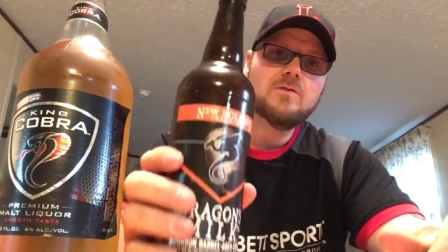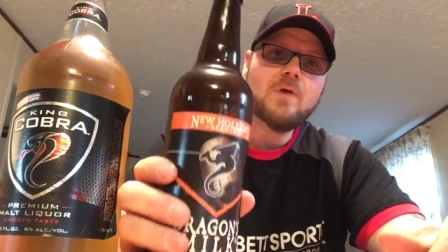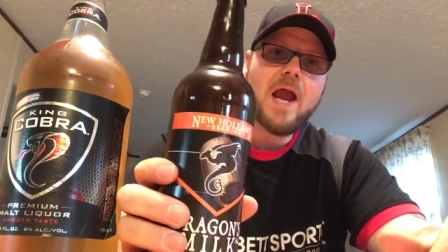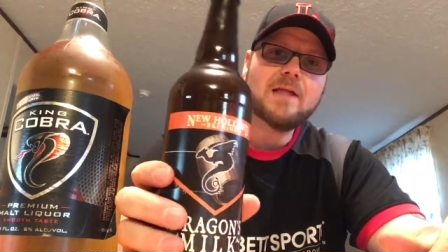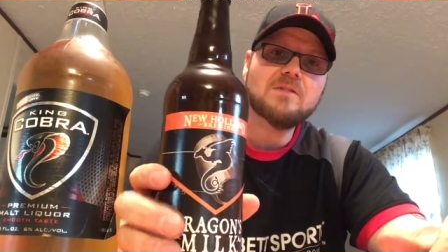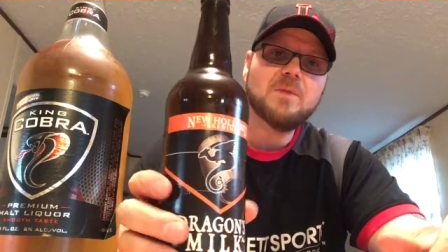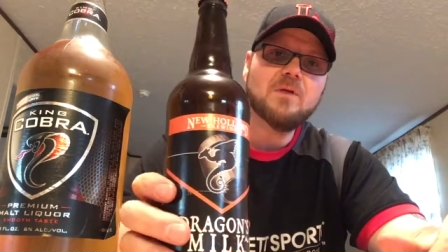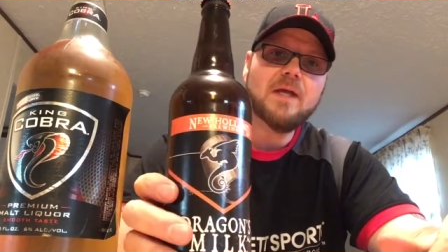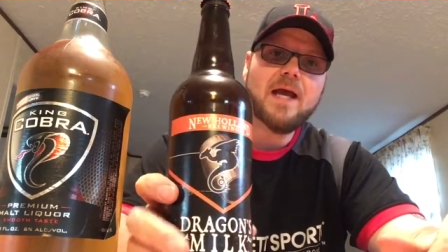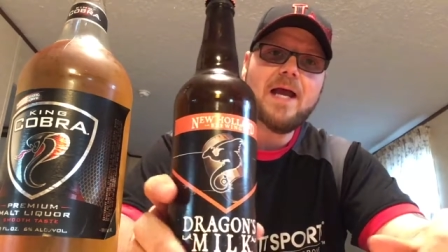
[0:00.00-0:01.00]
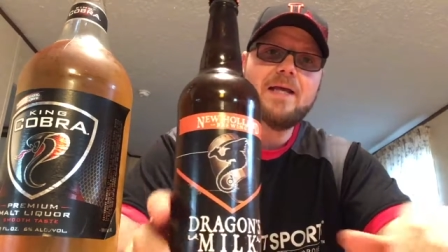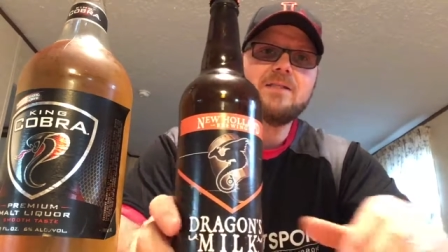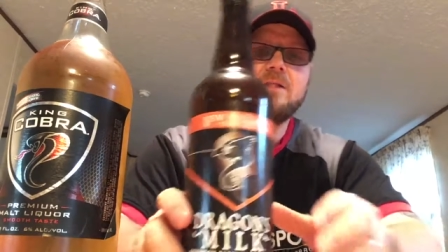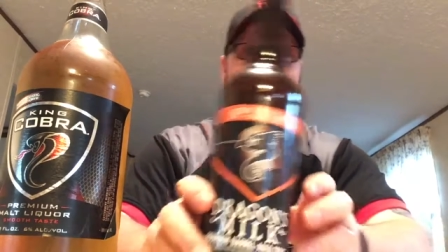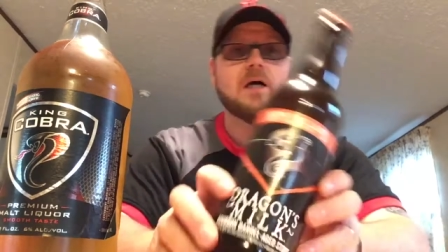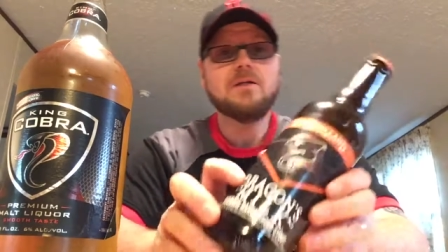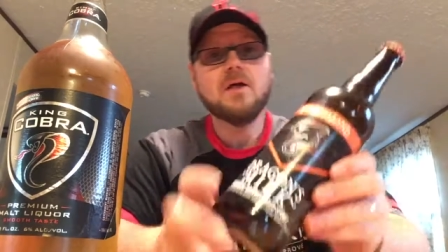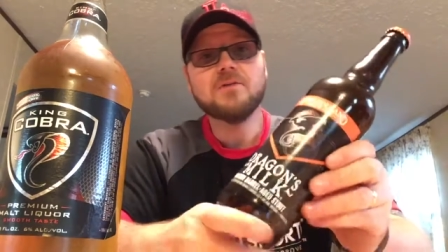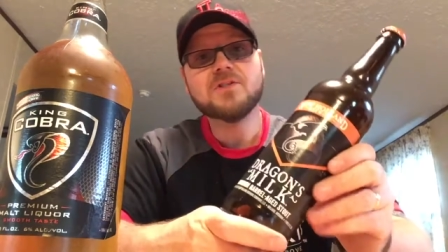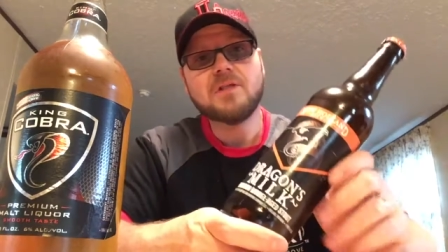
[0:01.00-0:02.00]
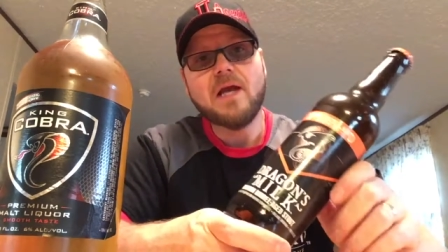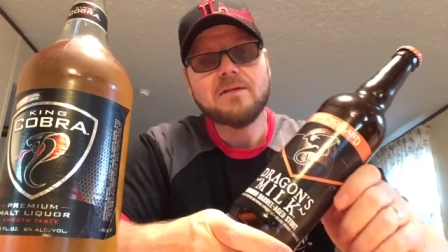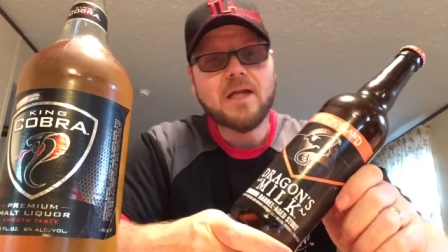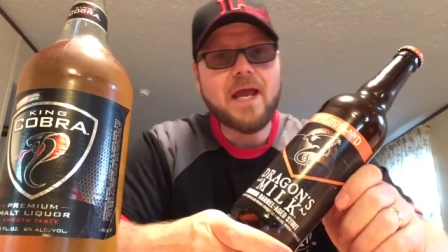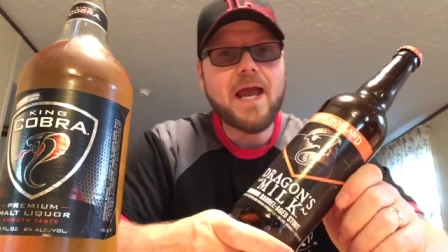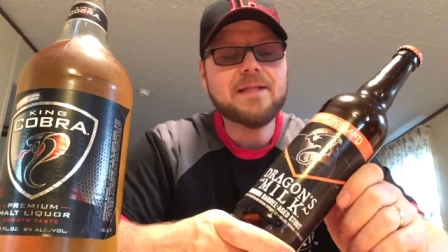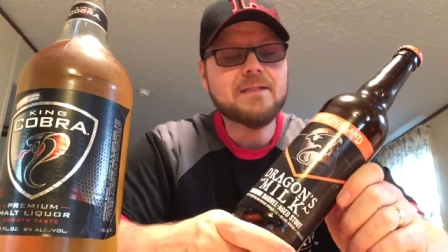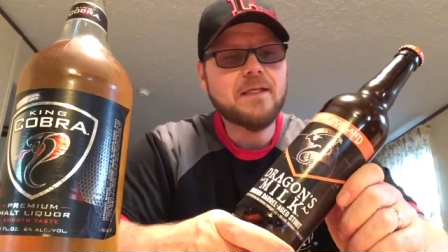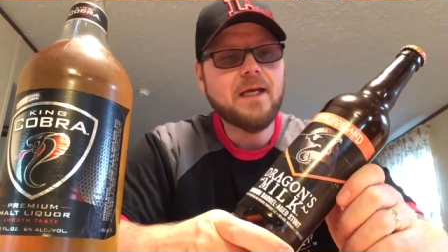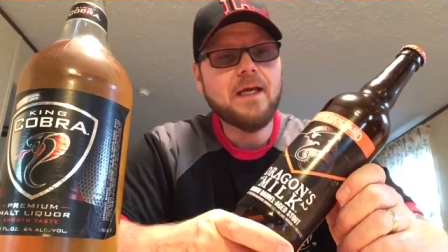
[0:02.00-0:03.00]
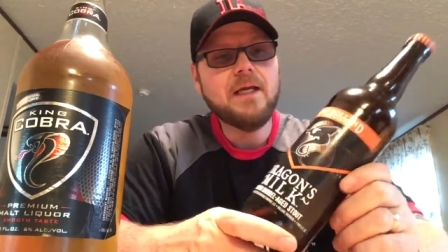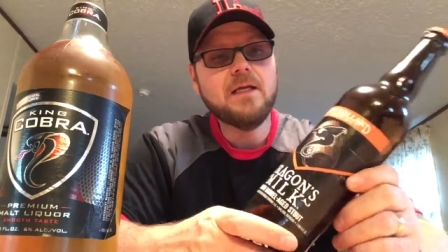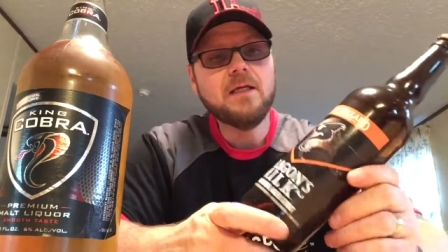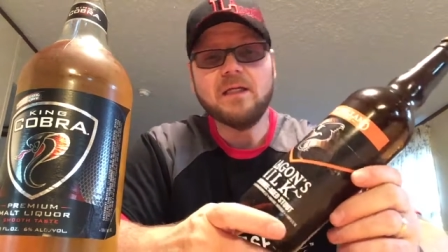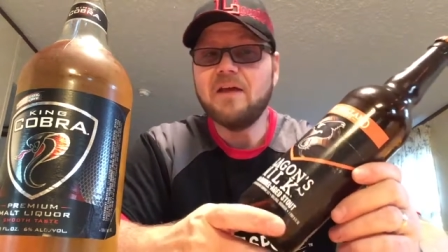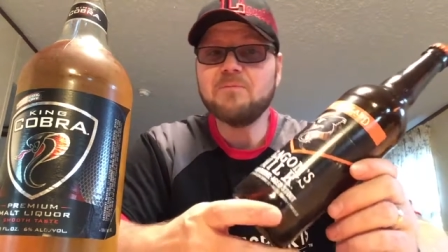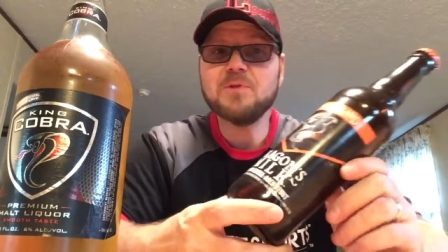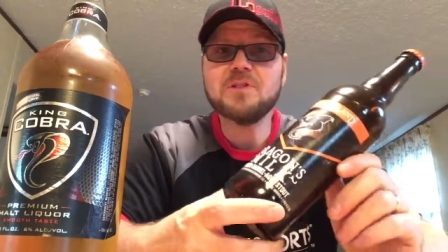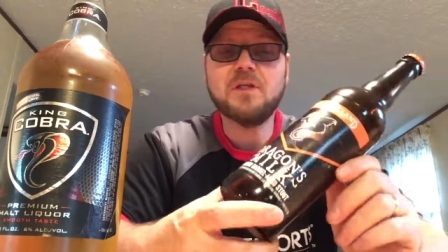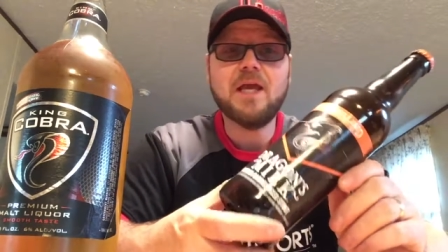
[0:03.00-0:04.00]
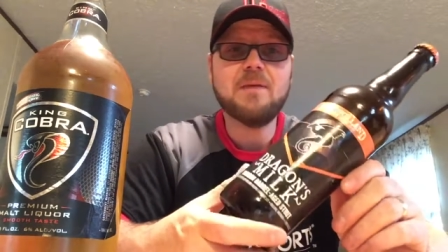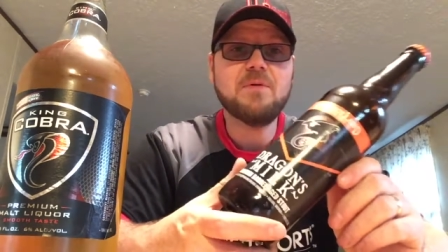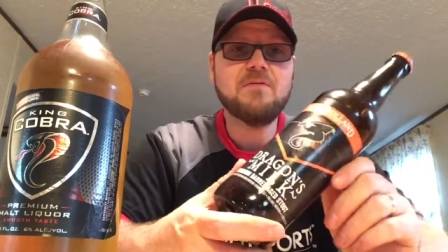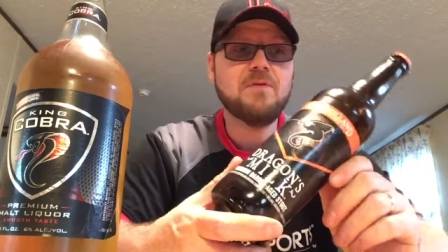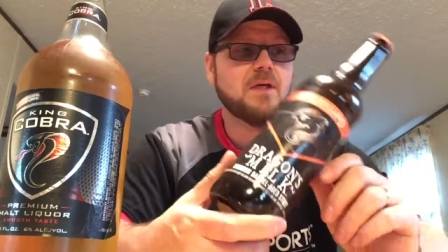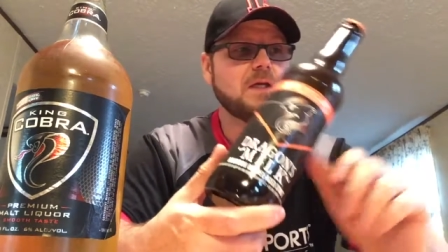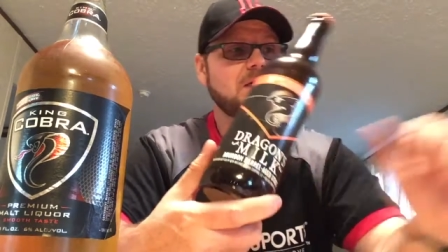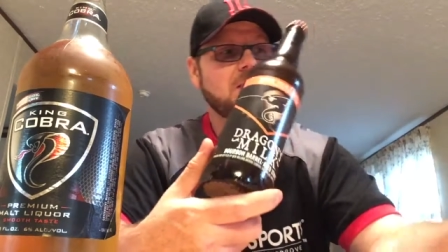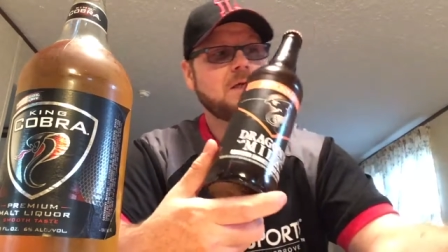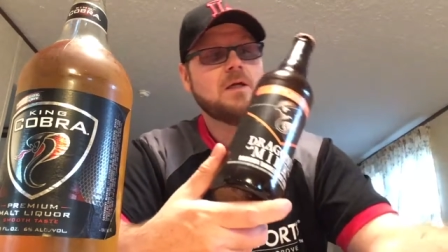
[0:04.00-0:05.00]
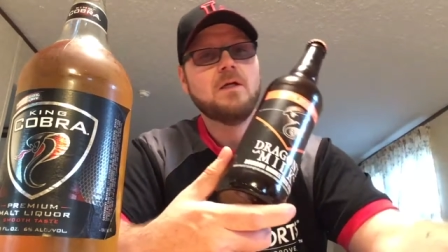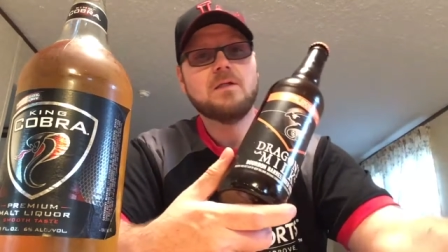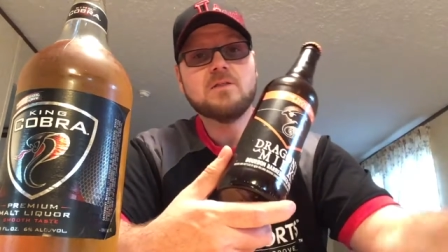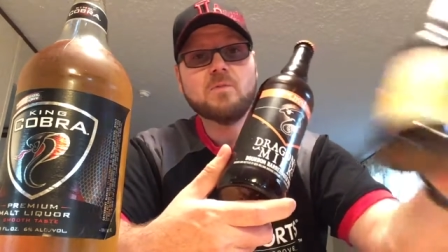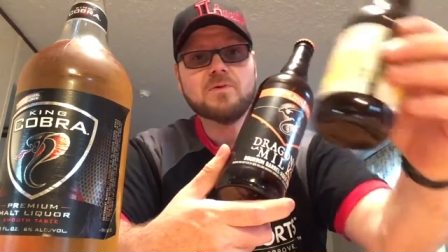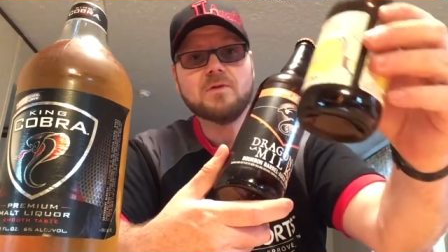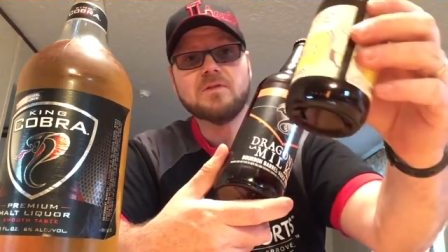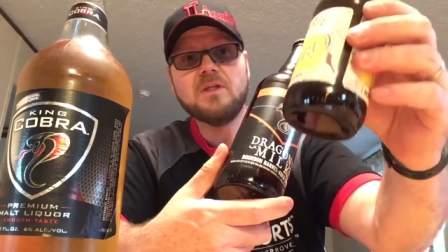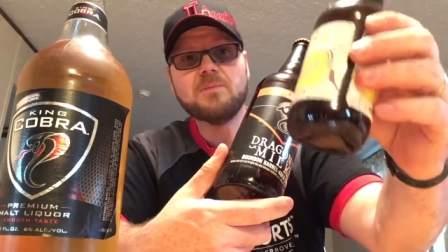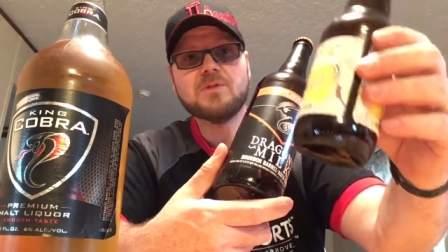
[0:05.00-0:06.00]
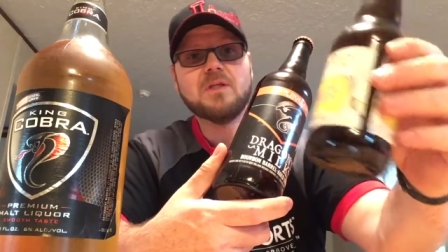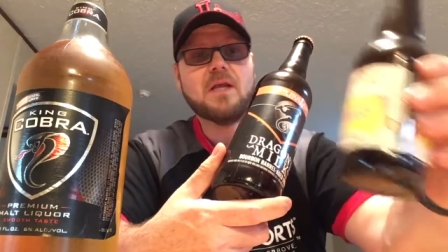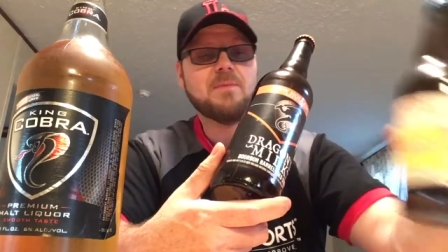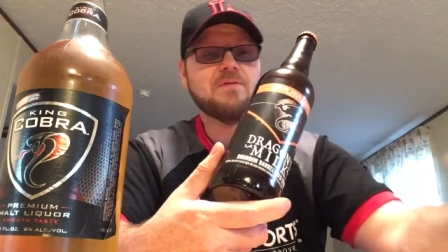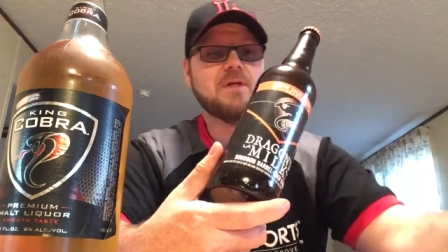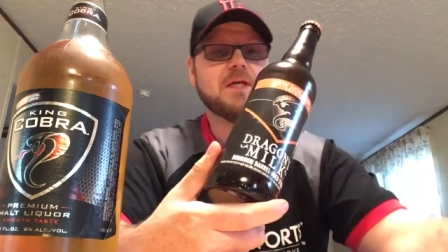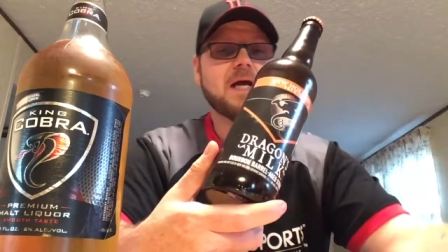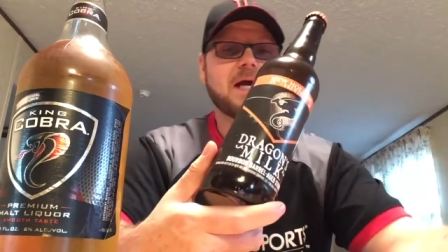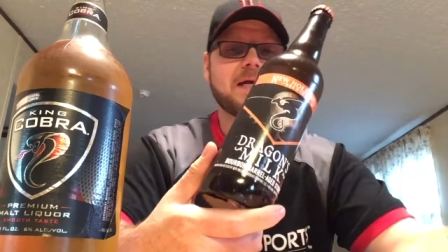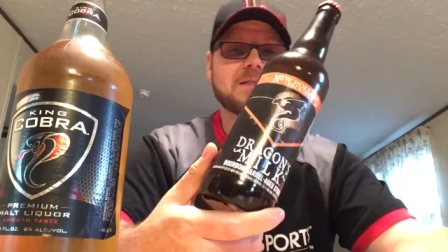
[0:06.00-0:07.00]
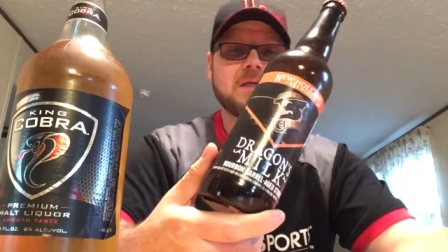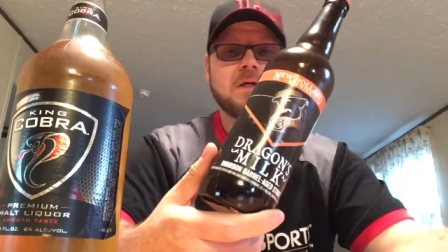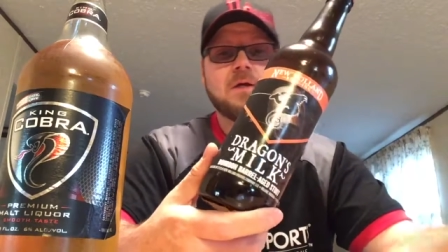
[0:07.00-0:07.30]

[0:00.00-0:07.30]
Dragon's Milk, guys. Another stout that I had today, 11% ABV. This one was 13% ABV, guys.